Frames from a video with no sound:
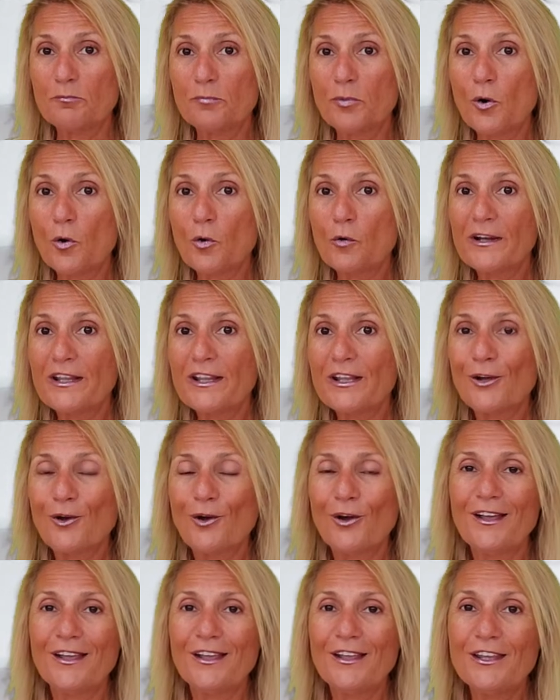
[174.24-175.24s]
boring
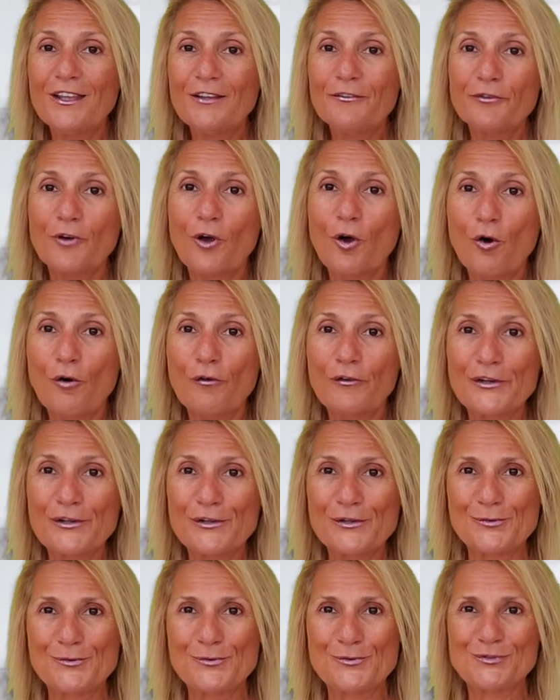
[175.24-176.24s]
if
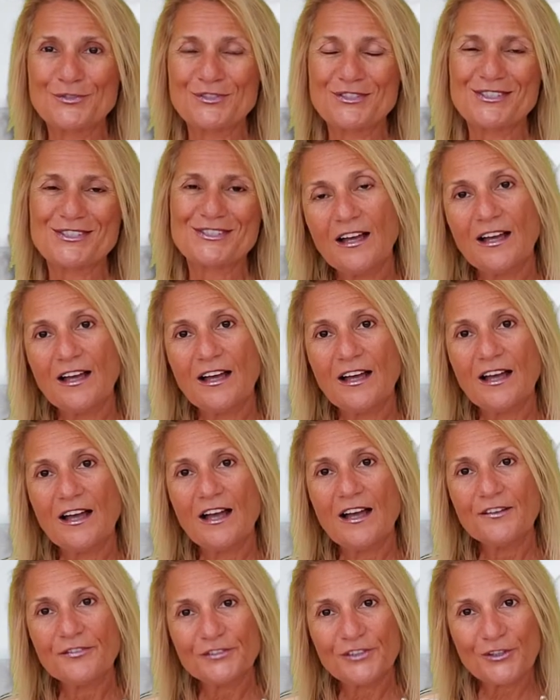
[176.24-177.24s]
overused.
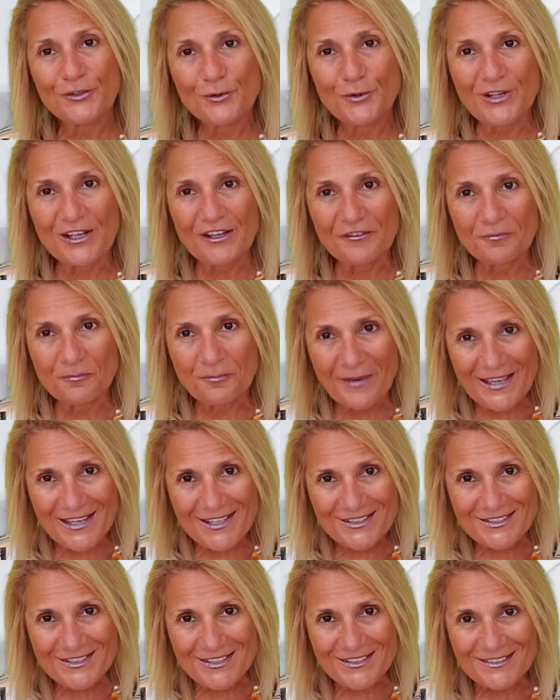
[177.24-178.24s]
After you have
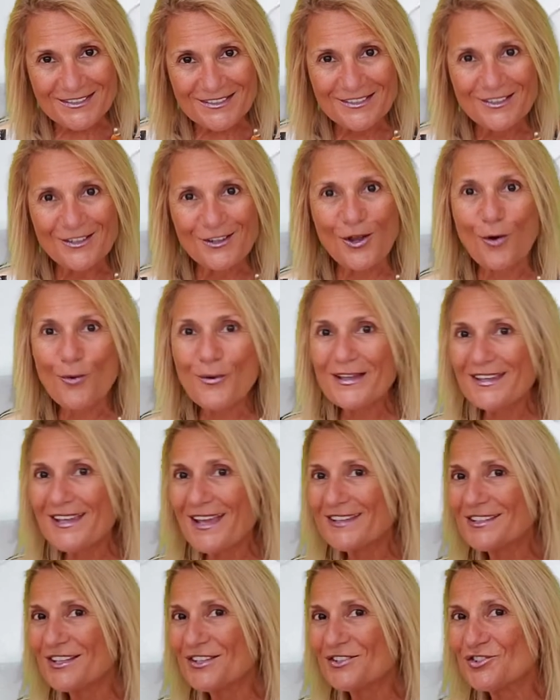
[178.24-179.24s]
painted, go
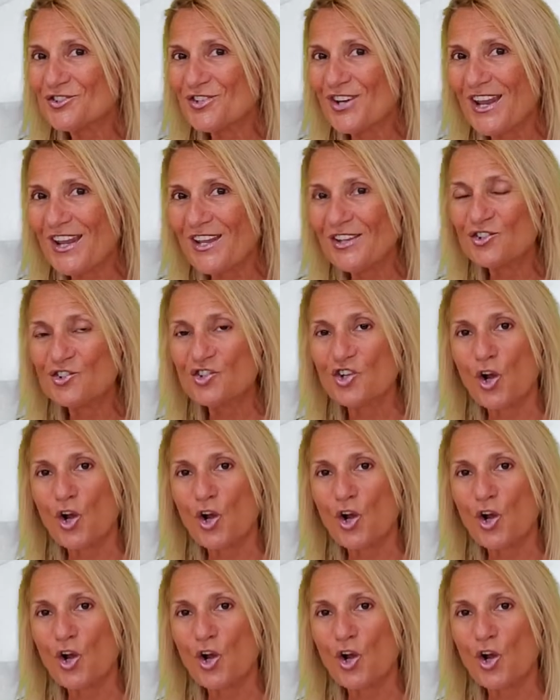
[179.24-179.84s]
ahead and change